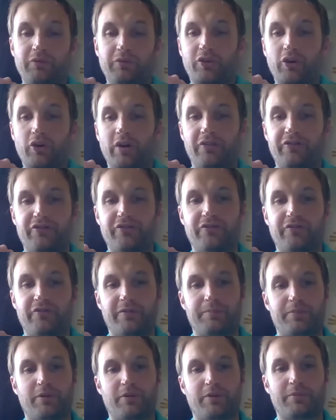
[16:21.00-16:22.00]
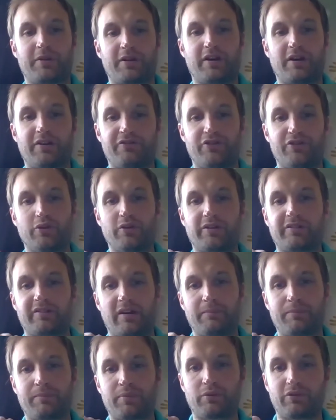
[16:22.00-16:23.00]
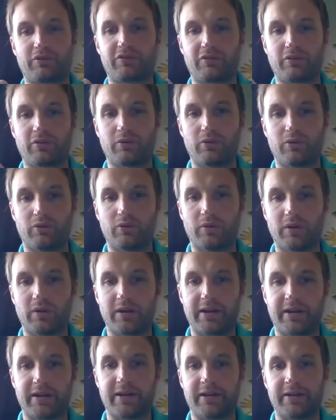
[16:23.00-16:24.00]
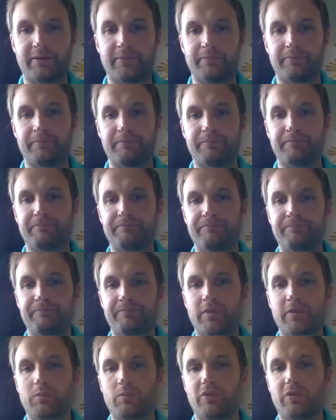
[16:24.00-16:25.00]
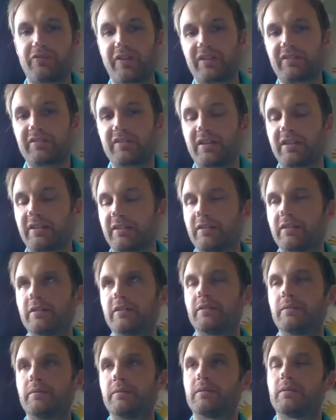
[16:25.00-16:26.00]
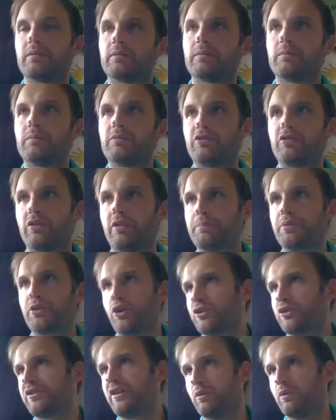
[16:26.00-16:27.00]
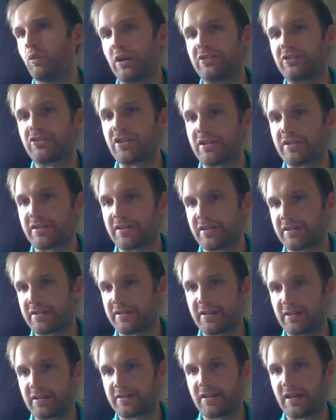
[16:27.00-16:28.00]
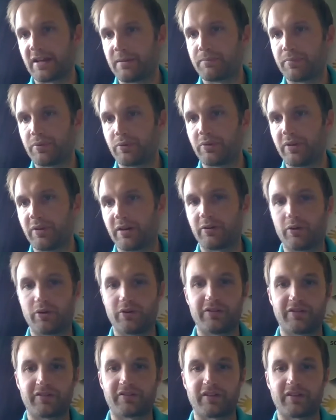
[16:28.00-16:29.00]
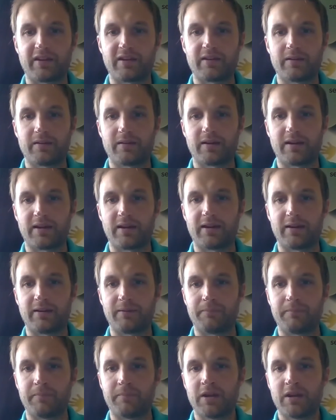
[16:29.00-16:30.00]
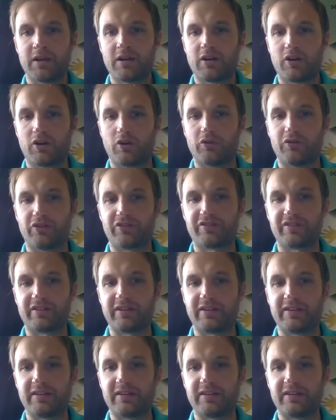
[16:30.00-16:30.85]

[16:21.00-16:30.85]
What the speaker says: got I've probably got a few examples. So with things like the product widgets as an example that are on the site, obviously